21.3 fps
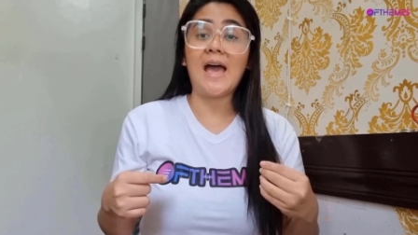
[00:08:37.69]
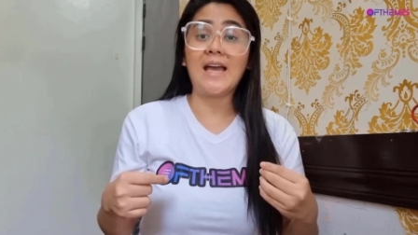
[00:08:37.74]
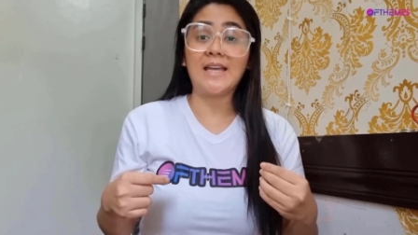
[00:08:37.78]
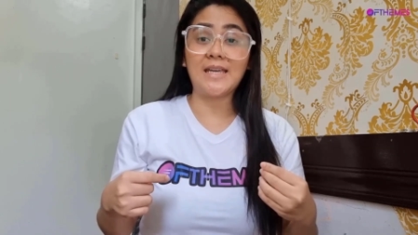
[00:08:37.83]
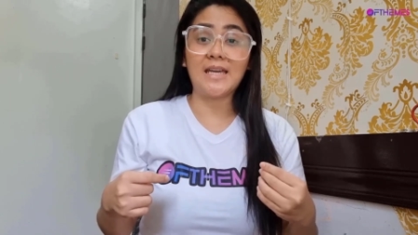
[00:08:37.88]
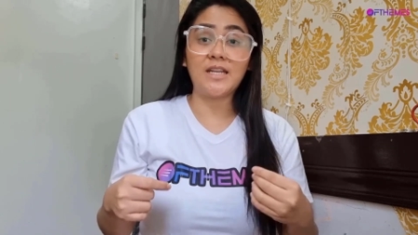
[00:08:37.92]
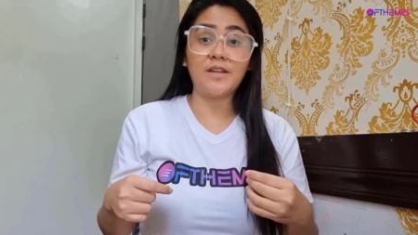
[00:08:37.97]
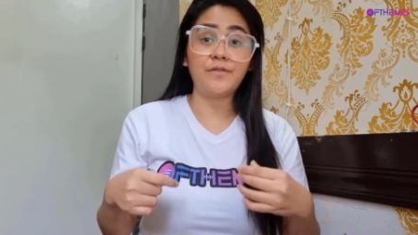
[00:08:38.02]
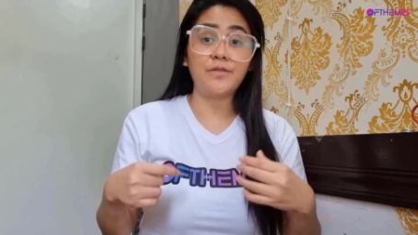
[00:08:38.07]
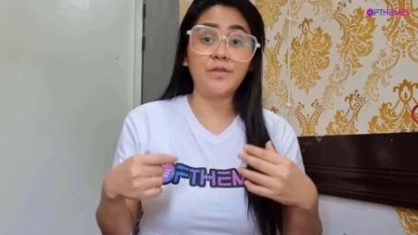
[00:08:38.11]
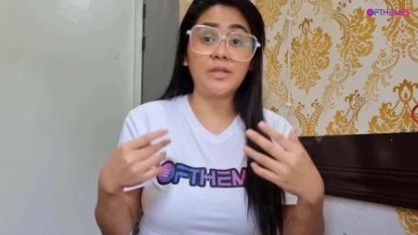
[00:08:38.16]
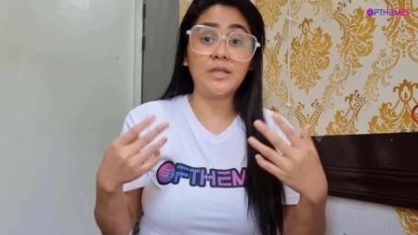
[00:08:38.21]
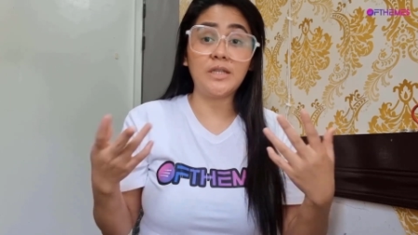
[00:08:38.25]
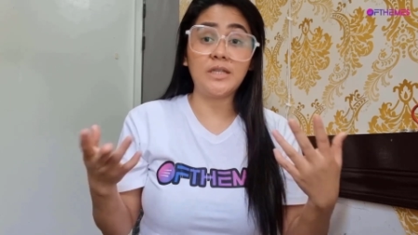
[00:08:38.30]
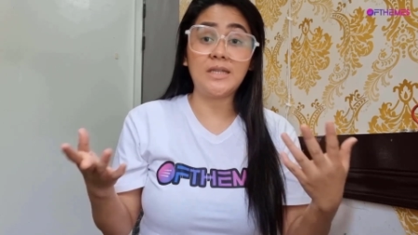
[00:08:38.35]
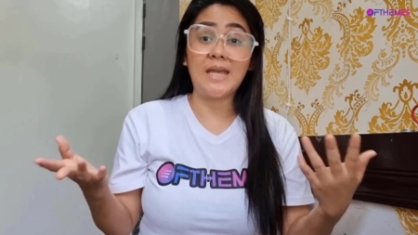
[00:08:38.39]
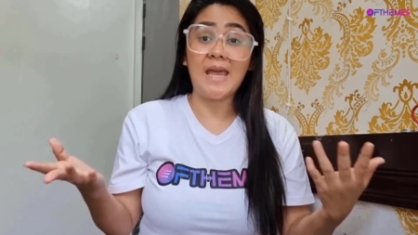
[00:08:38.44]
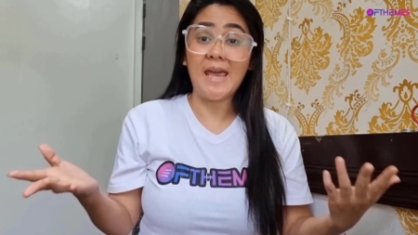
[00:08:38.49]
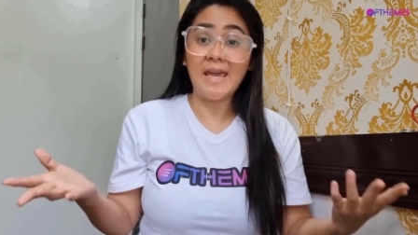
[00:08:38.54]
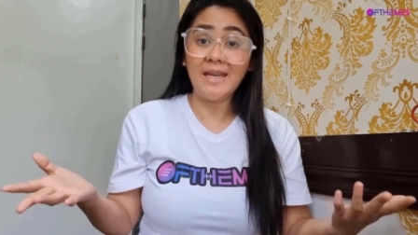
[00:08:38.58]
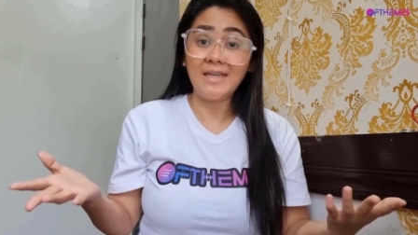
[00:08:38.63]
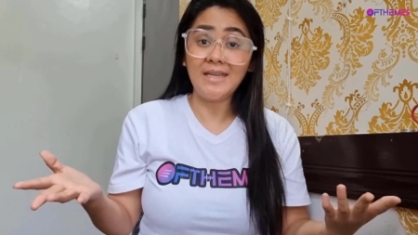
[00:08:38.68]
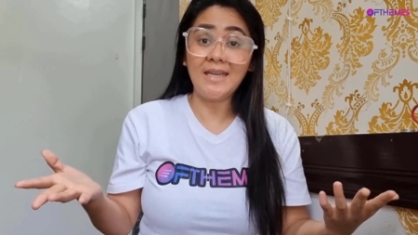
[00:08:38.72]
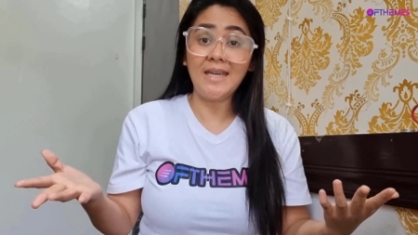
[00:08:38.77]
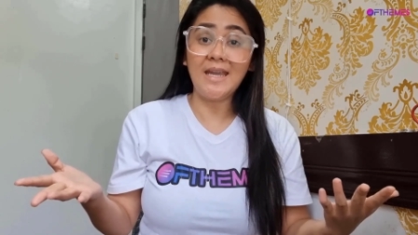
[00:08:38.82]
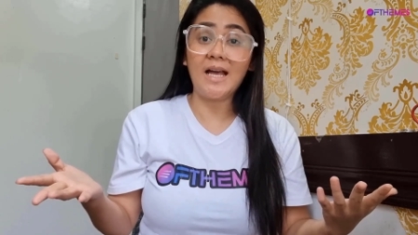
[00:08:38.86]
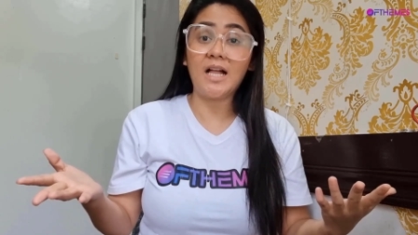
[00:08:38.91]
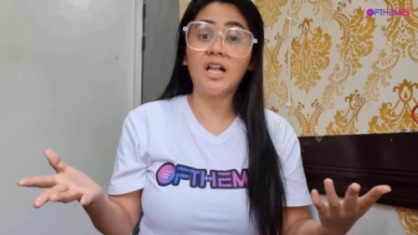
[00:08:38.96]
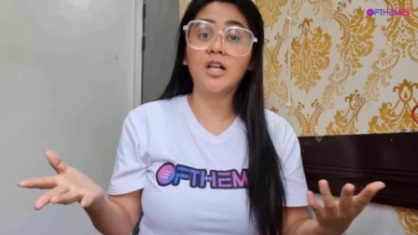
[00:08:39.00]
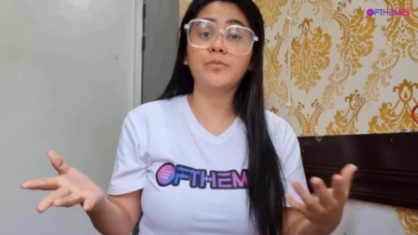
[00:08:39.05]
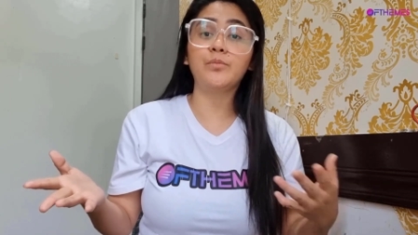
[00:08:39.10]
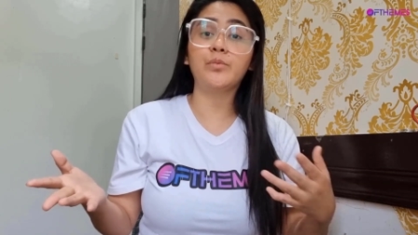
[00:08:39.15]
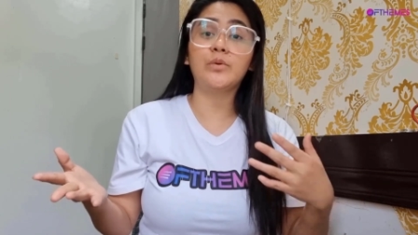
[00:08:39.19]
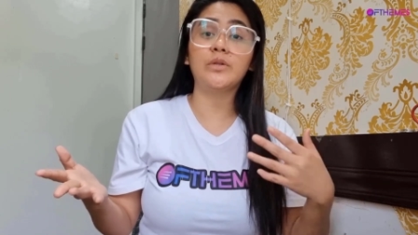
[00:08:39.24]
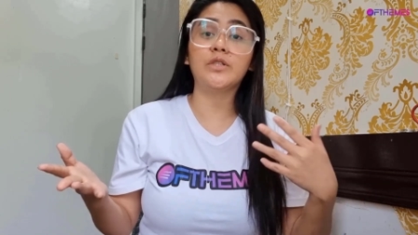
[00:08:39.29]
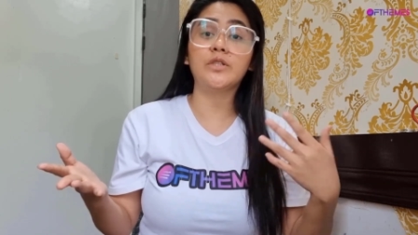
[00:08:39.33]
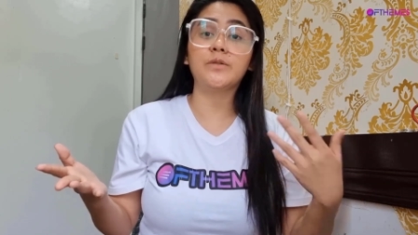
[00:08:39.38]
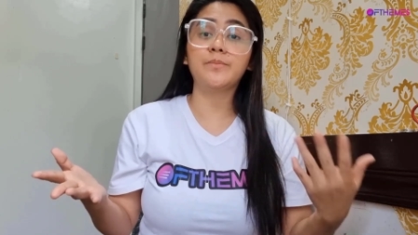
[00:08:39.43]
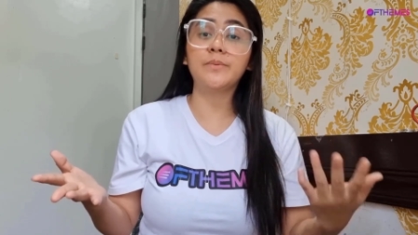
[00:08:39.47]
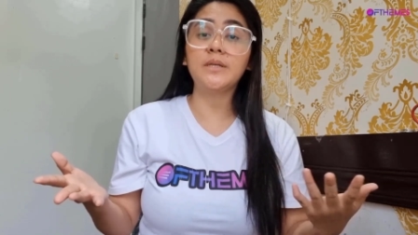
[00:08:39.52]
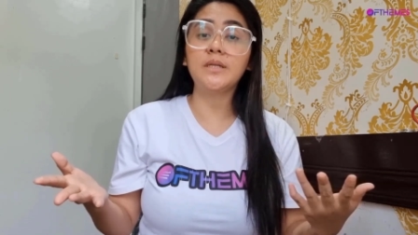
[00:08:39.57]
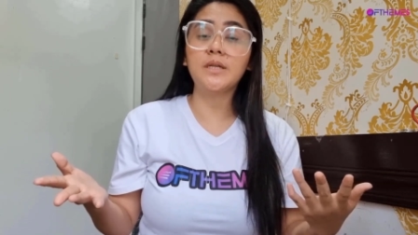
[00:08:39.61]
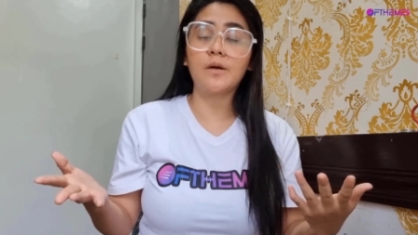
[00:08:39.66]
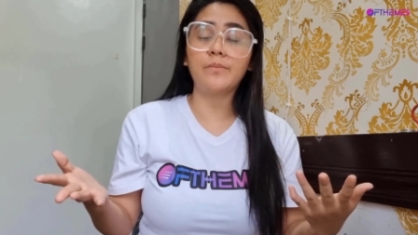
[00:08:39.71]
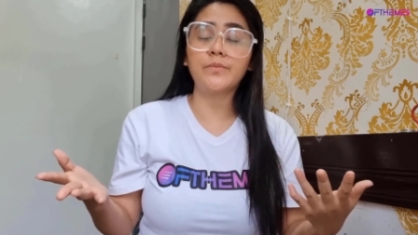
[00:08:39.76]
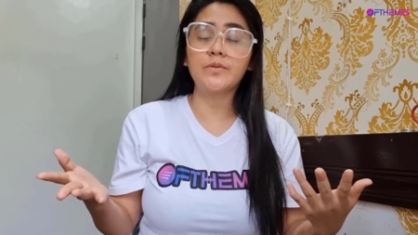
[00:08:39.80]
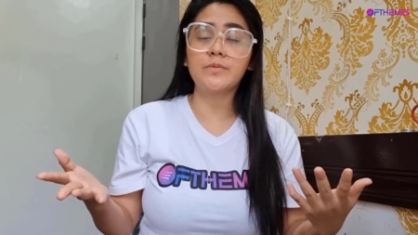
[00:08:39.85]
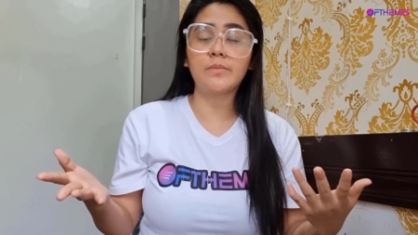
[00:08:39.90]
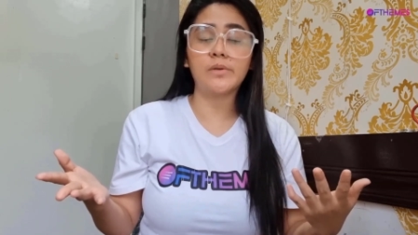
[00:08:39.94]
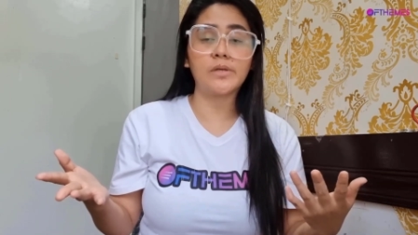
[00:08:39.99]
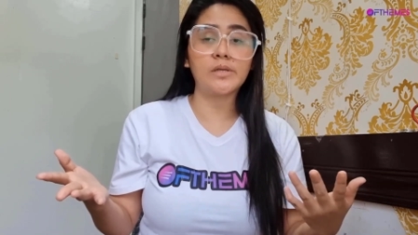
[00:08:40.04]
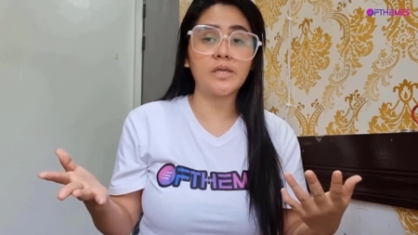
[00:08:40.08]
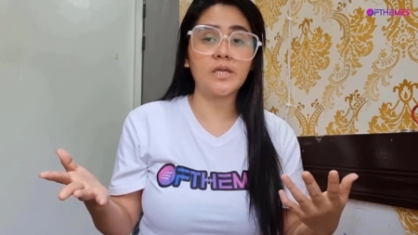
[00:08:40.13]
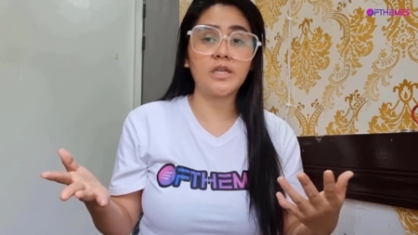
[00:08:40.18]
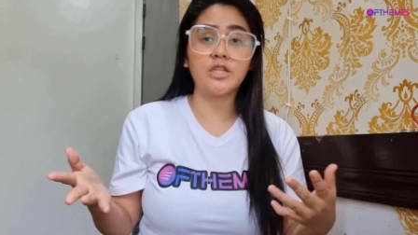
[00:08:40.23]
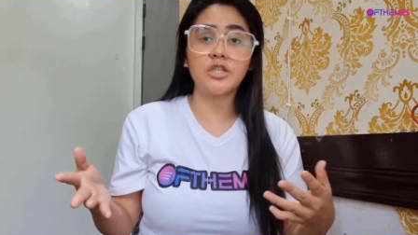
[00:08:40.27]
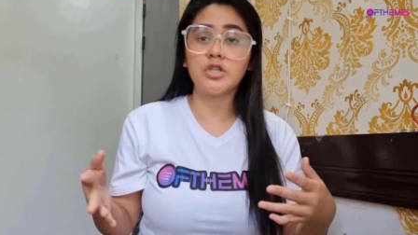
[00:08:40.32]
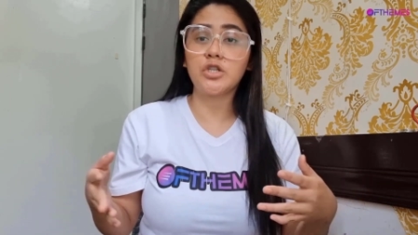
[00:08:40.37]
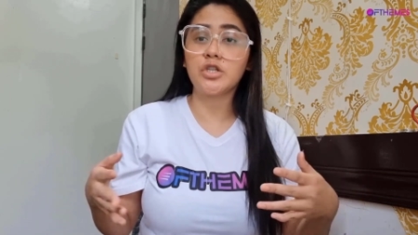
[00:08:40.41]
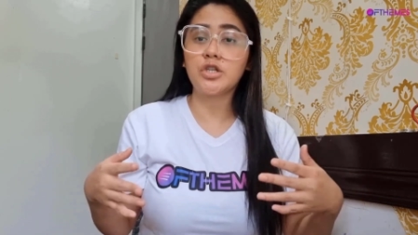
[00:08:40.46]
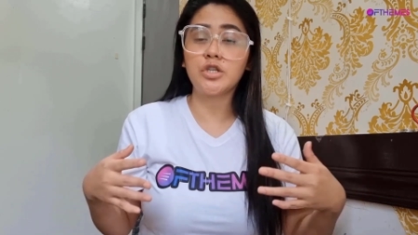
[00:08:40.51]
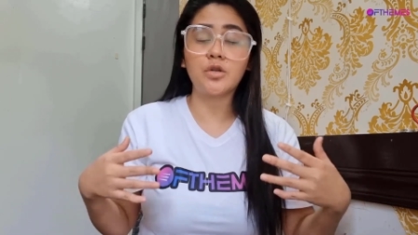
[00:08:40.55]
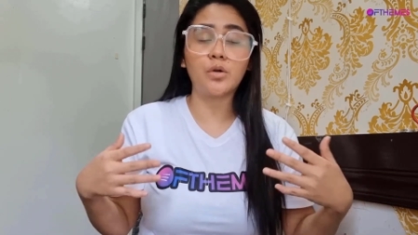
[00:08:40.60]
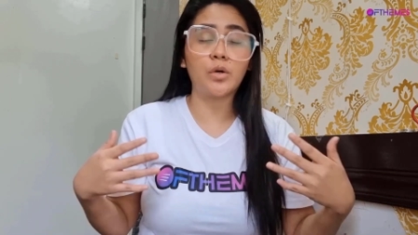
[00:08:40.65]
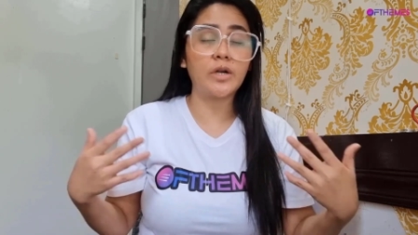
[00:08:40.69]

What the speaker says: Again, if you need any help with speed optimization